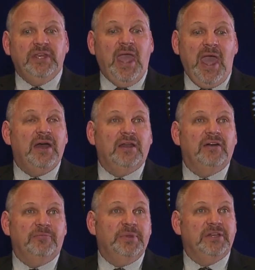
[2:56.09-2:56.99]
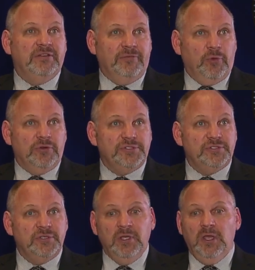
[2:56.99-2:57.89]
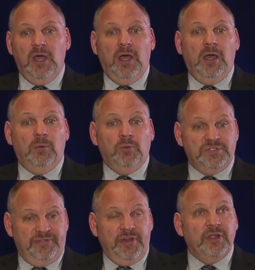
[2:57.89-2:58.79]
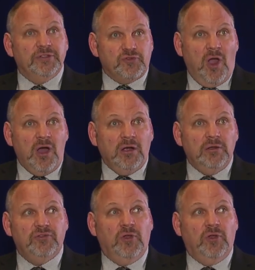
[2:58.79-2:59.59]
he had of being divorced was very strong.